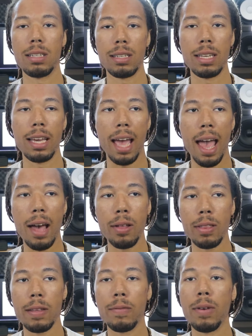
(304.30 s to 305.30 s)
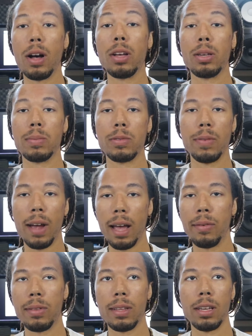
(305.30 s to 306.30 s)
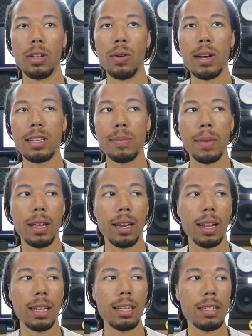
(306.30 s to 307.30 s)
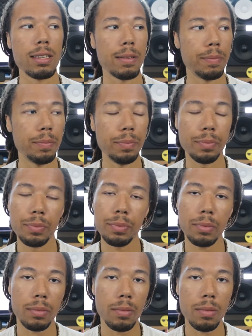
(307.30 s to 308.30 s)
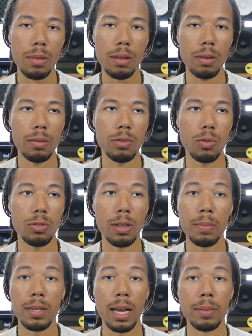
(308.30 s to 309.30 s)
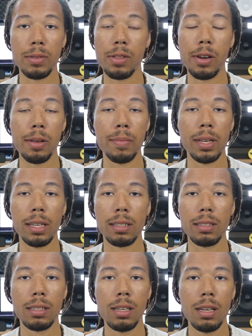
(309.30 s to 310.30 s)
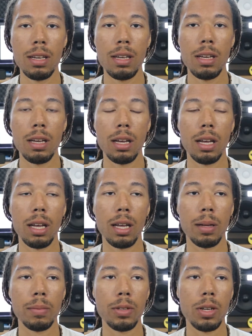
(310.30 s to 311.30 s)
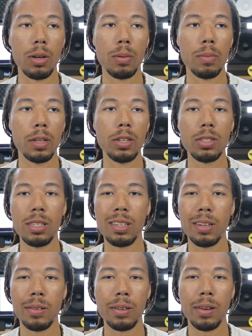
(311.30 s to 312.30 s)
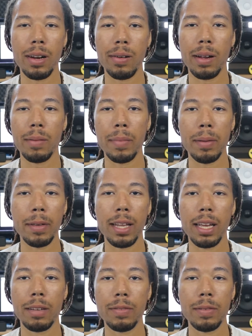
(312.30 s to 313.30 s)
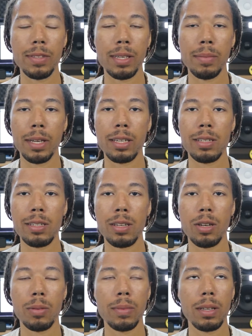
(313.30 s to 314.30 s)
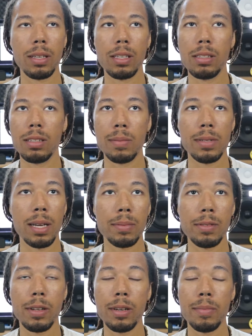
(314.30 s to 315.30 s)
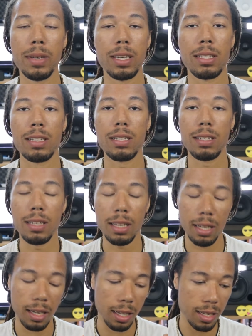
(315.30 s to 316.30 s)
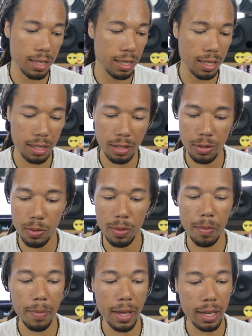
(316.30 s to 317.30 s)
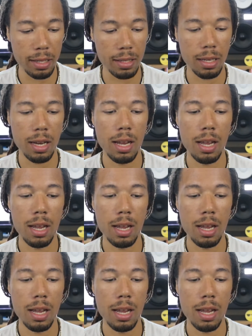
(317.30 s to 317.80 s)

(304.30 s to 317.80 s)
just get healthy volumes for everything. You know, I spend at least sometimes 30 minutes, you know, but usually right around maybe like 15 minutes or so, but sometimes 30 minutes just sitting there listening to the mix